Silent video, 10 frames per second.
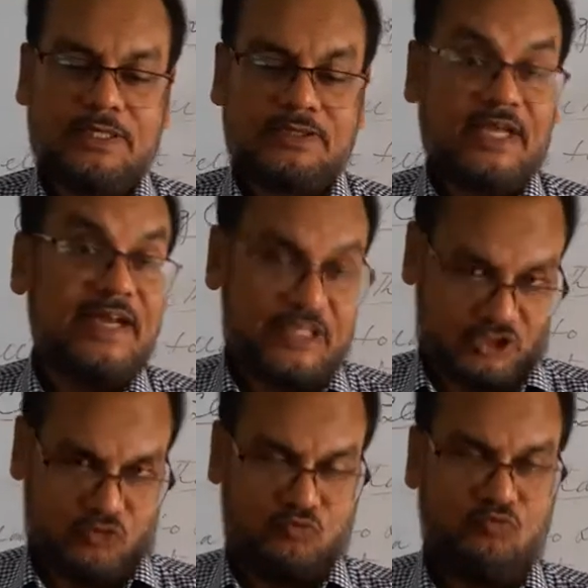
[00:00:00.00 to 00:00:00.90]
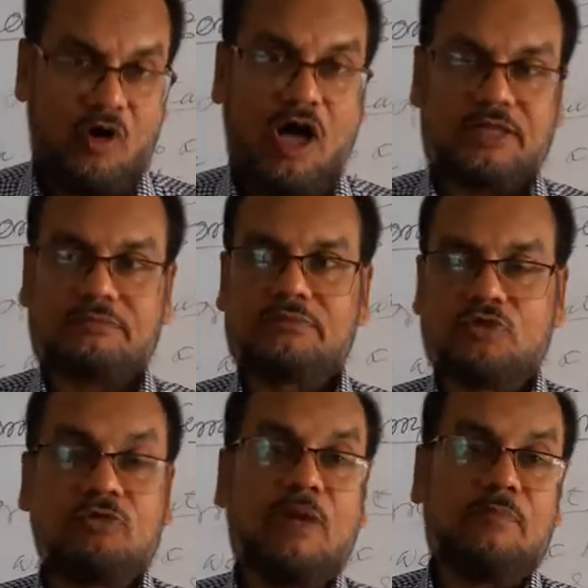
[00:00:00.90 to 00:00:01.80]
the next one,
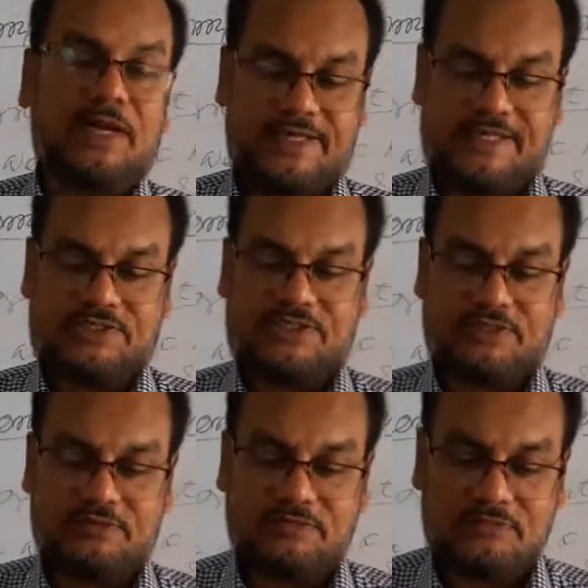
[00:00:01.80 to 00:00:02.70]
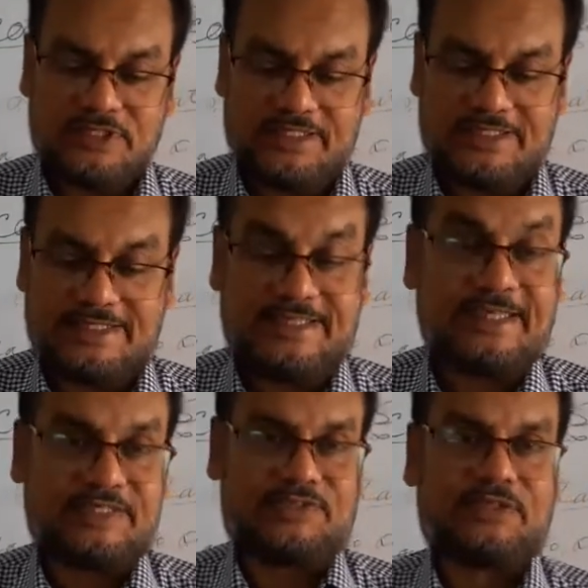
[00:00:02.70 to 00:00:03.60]
rule number next, that is
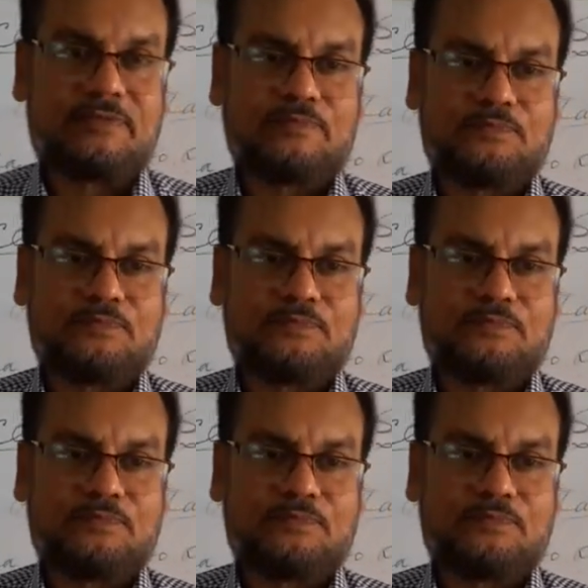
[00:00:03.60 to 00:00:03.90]
6.